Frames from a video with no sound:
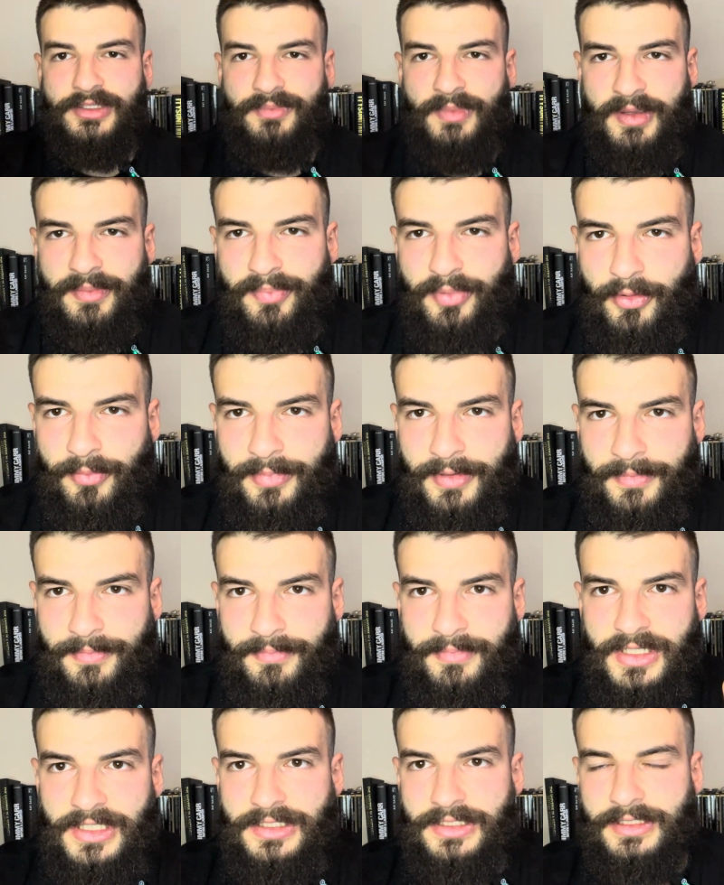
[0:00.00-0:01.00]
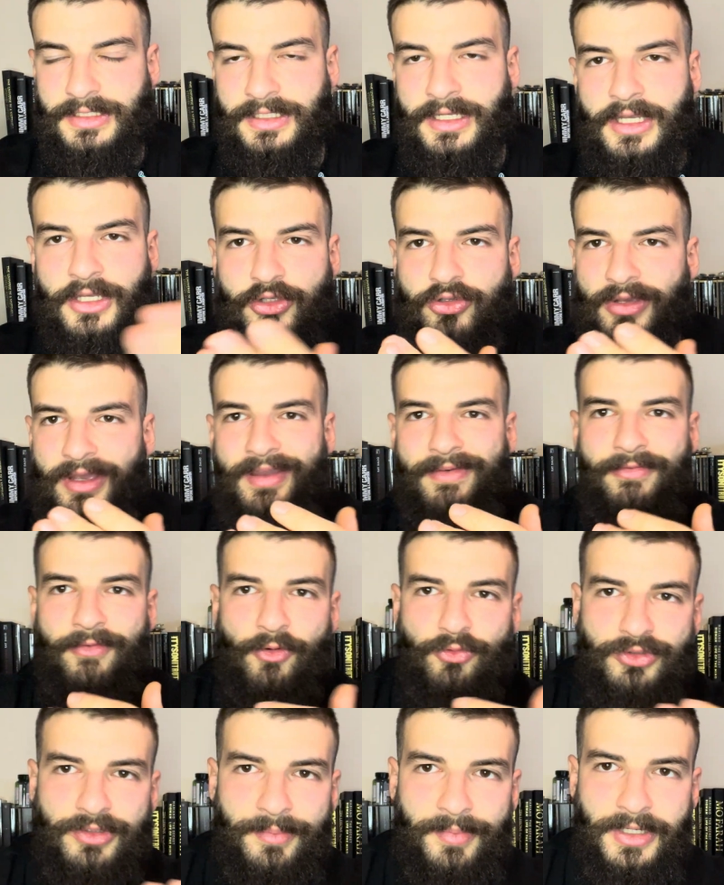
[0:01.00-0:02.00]
my problem. Meaningless. You have
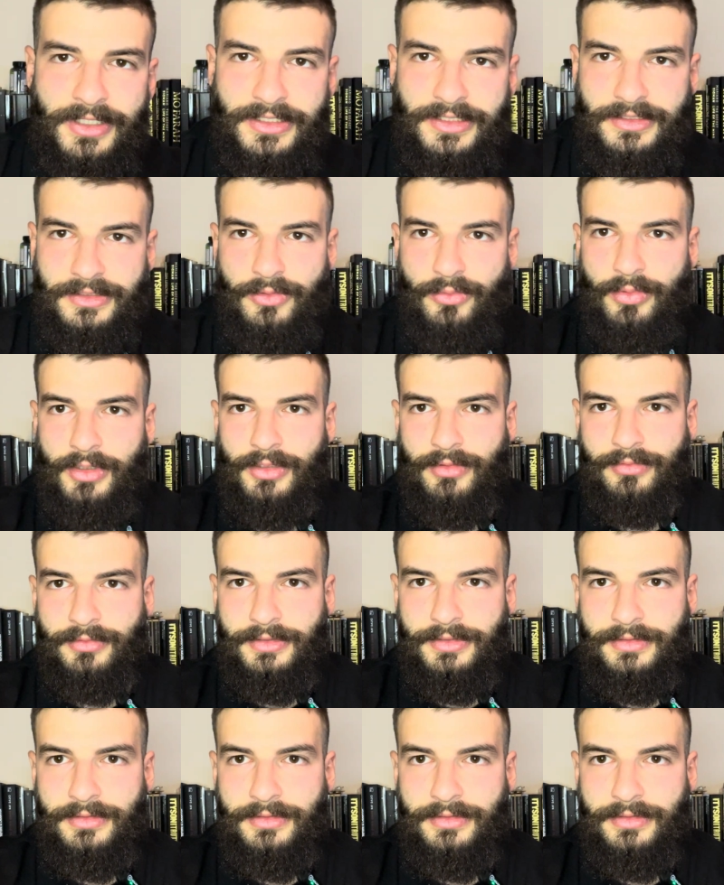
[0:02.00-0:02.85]
all the money in the world,